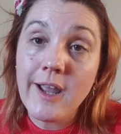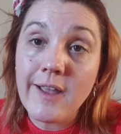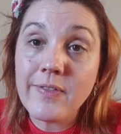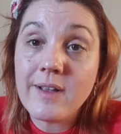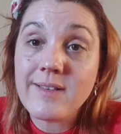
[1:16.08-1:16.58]

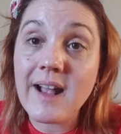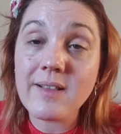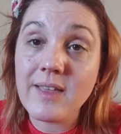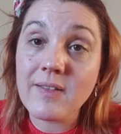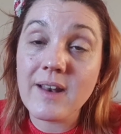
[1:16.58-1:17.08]
And the
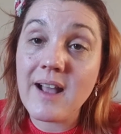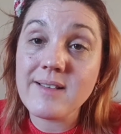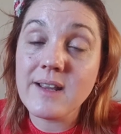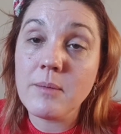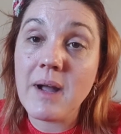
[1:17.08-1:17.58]
exact thing that I
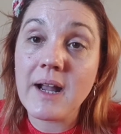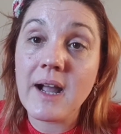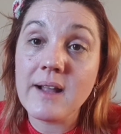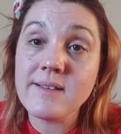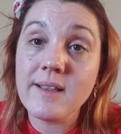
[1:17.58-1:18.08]
say to my
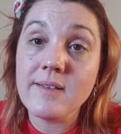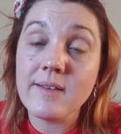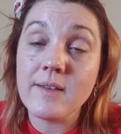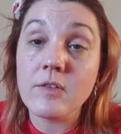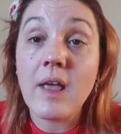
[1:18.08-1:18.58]
guides
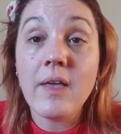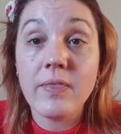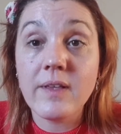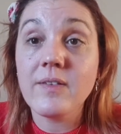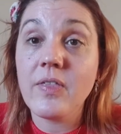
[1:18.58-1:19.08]
is
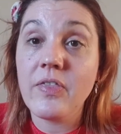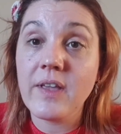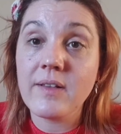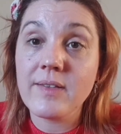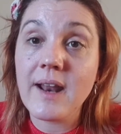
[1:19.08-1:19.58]
these are the
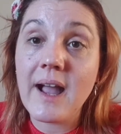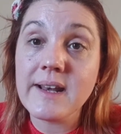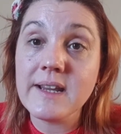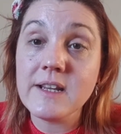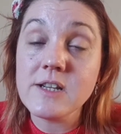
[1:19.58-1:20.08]
things that I
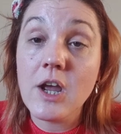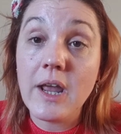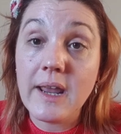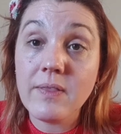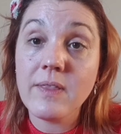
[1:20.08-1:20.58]
need
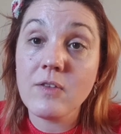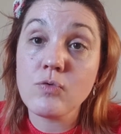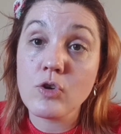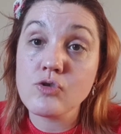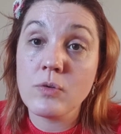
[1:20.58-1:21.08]
in this
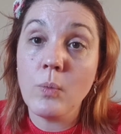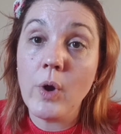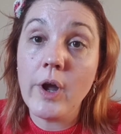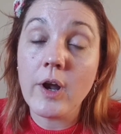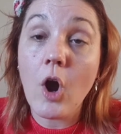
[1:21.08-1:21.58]
rostrum
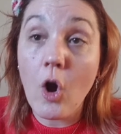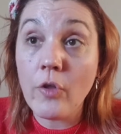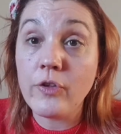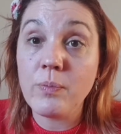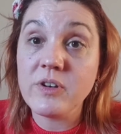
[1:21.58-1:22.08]
work on
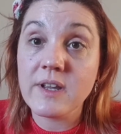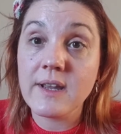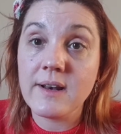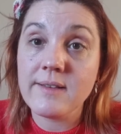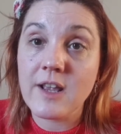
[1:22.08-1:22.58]
this
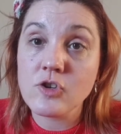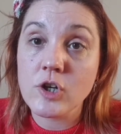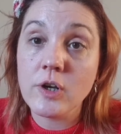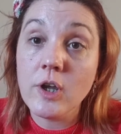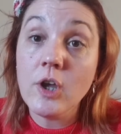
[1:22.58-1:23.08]
particular session.